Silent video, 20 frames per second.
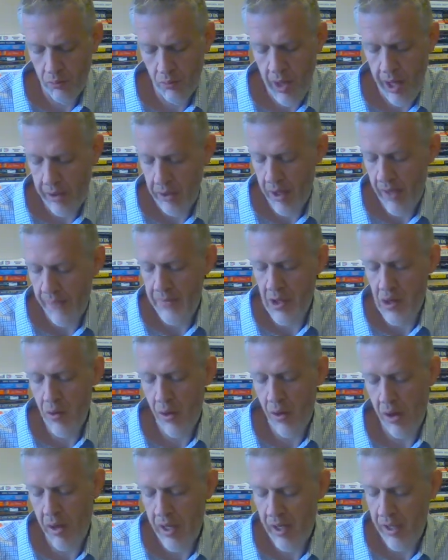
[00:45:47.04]
rattle off the
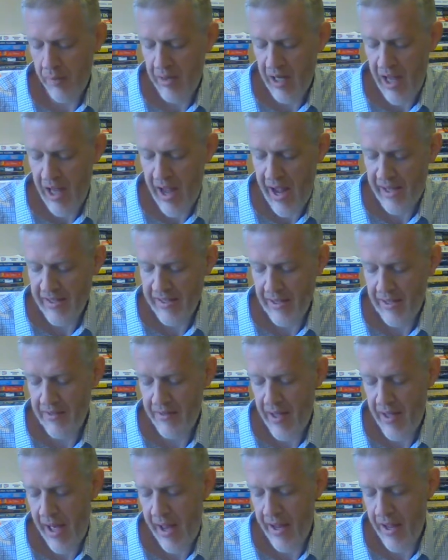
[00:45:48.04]
U R L, but I
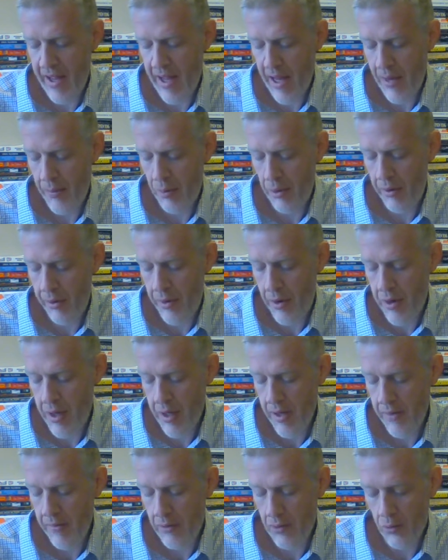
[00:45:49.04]
accessed that April
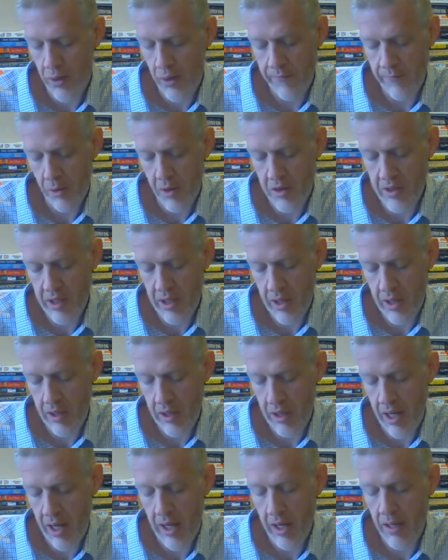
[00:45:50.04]
thirtieth, twenty fourteen.